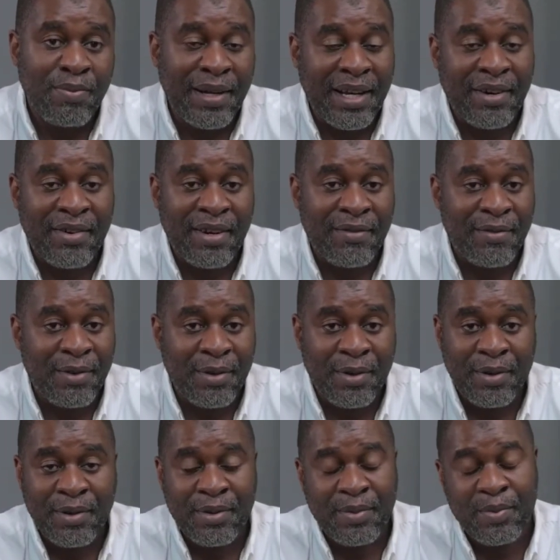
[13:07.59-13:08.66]
PACRA
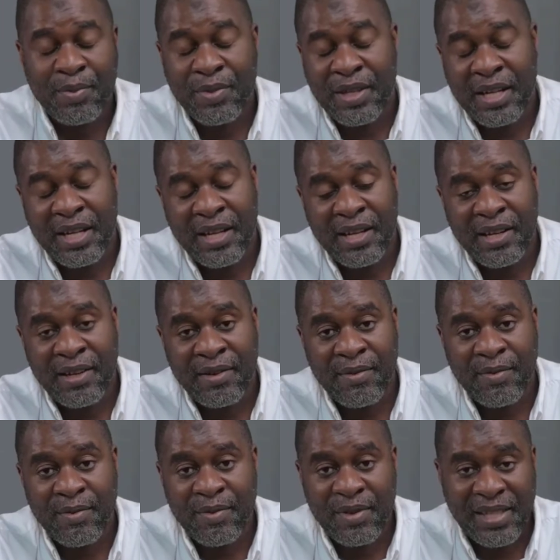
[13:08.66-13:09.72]
for
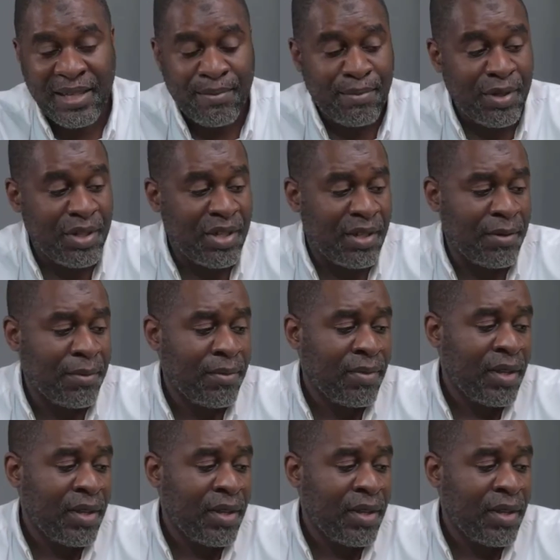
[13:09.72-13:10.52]
submission.